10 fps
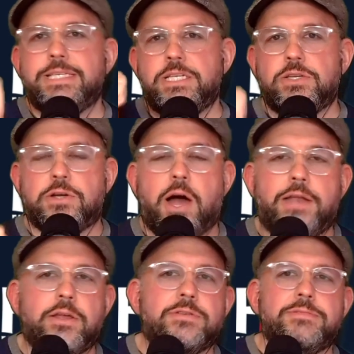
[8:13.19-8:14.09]
into
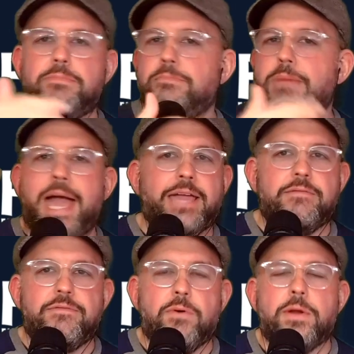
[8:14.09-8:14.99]
condos, back
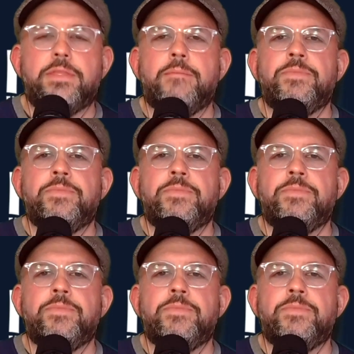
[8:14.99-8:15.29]
and forth.